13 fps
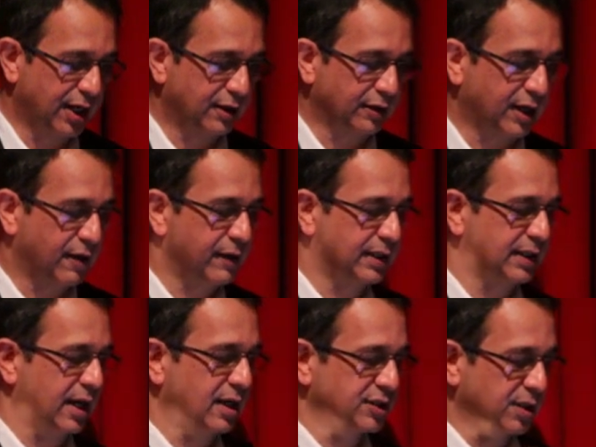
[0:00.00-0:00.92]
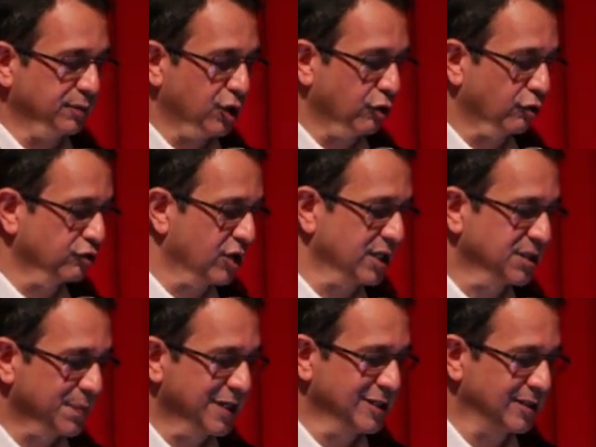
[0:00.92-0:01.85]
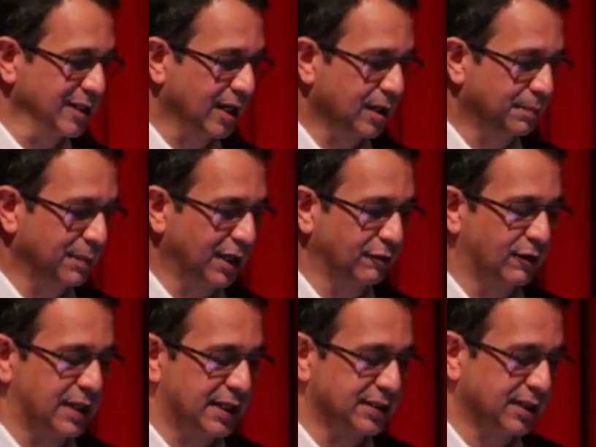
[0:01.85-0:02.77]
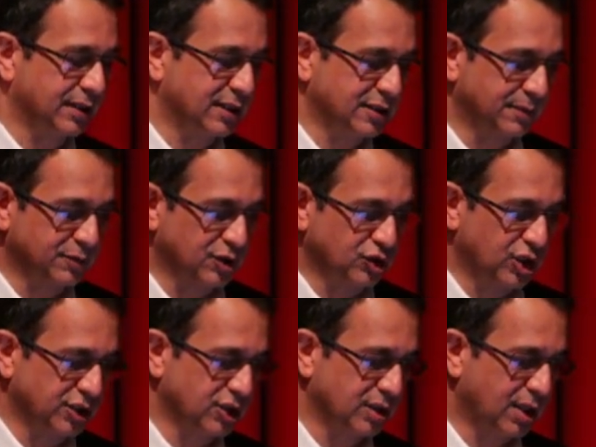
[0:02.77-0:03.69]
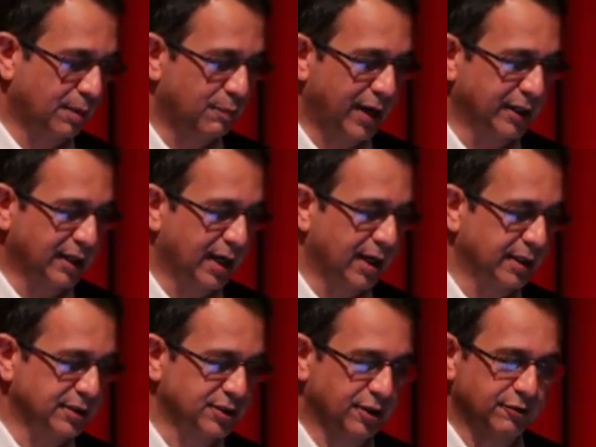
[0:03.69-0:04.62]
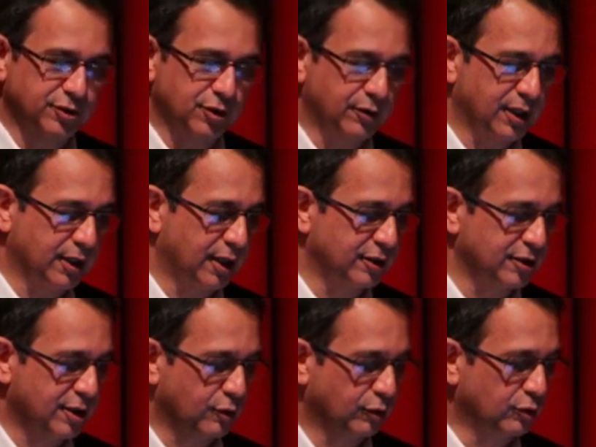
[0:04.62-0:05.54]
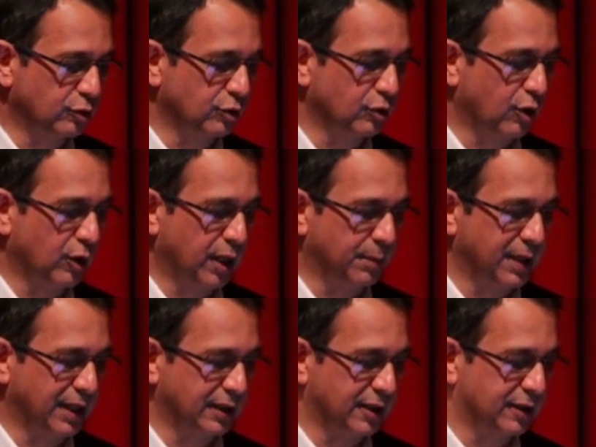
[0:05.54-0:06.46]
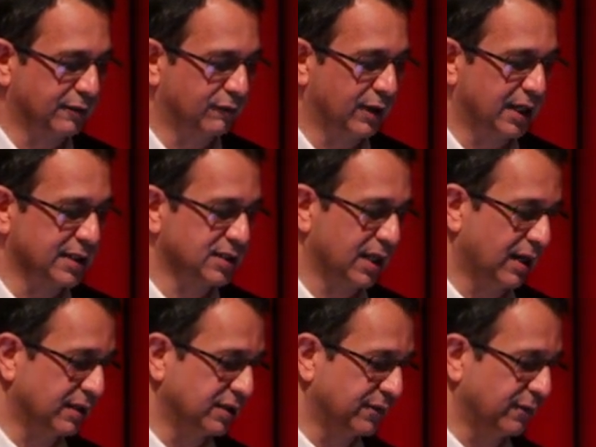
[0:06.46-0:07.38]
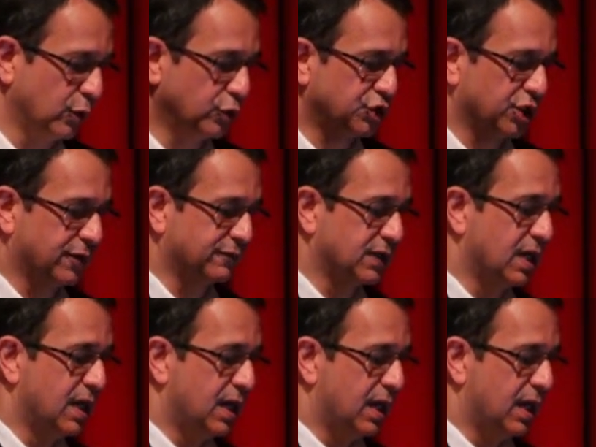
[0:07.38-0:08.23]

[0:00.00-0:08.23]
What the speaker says: that are occurring. There are some neurotransmitters that are being released, and there's some suggestion that bradykinin, serotonin, and enteroglucagon are being released. There is fluid shifts.